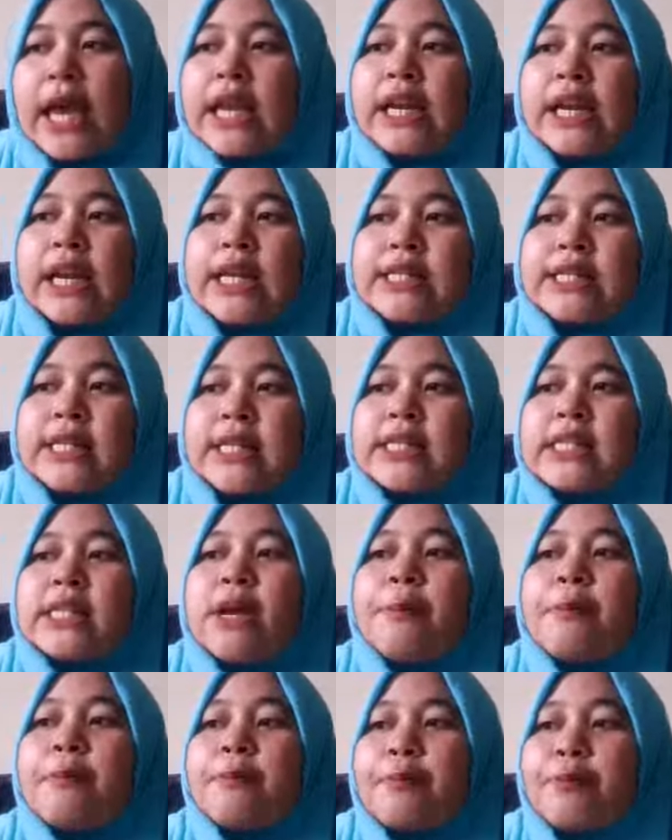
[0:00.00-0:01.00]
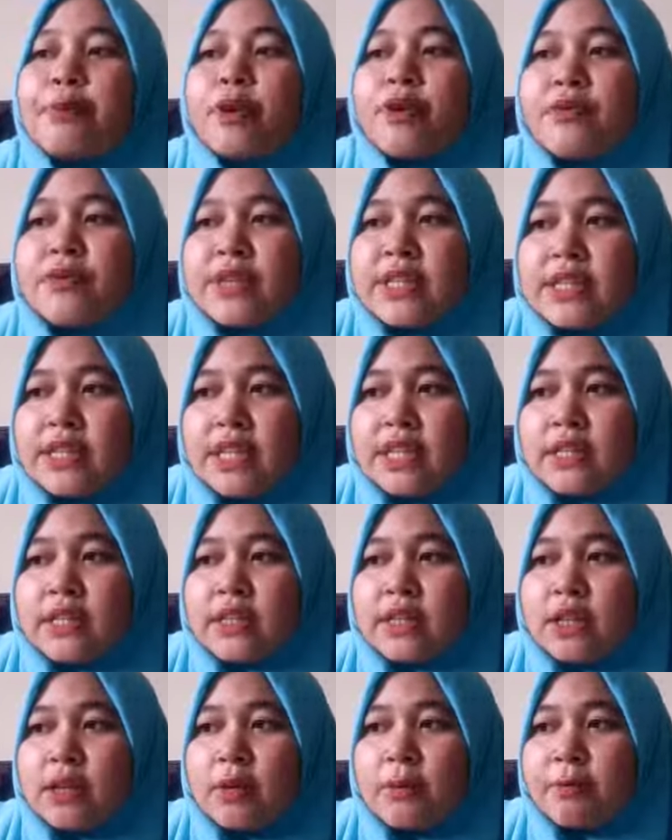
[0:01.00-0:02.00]
and last is the
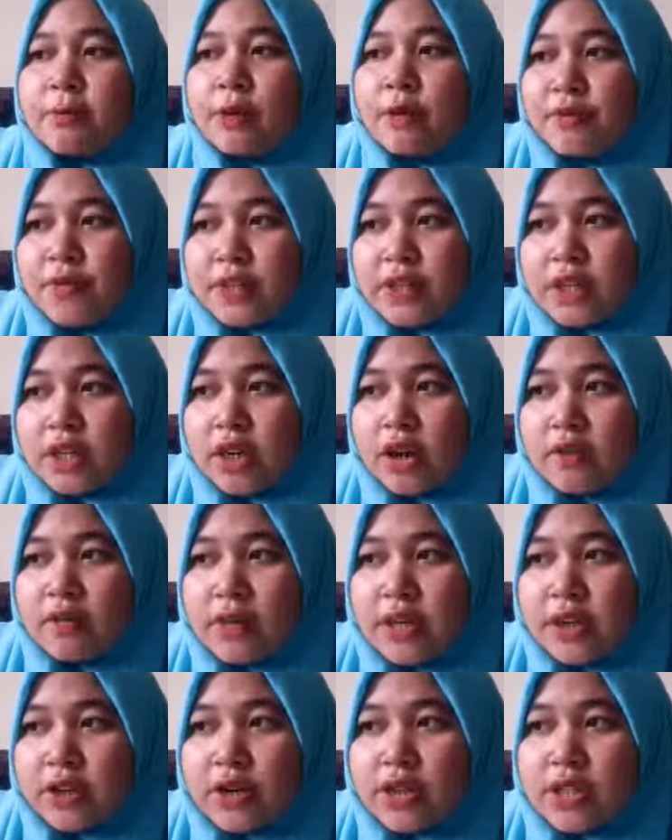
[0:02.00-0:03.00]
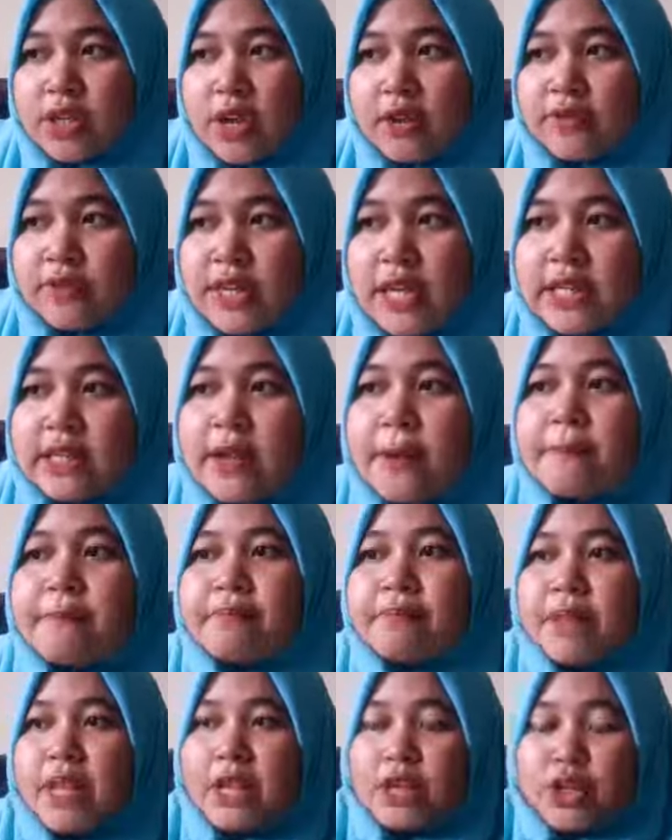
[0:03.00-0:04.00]
provision of language evidence.
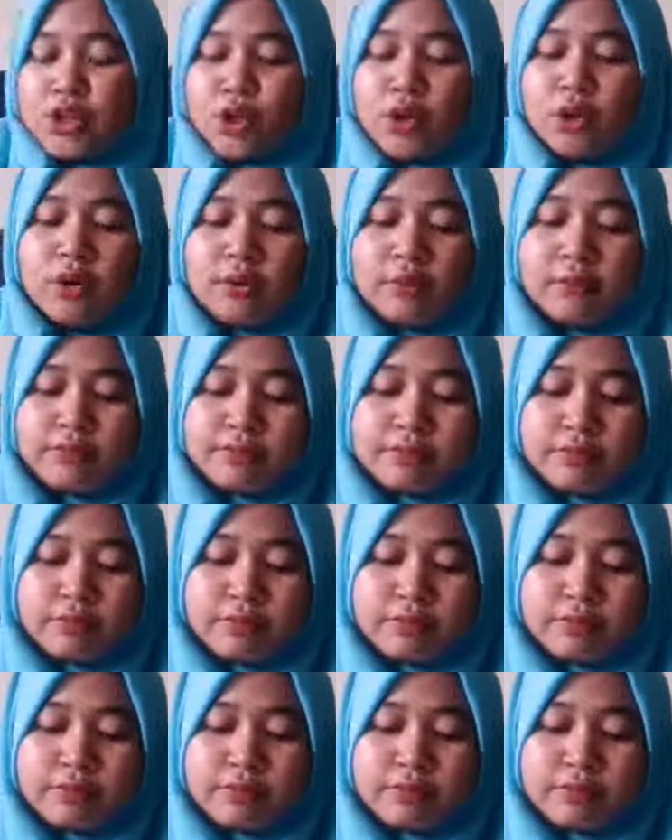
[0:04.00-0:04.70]
So,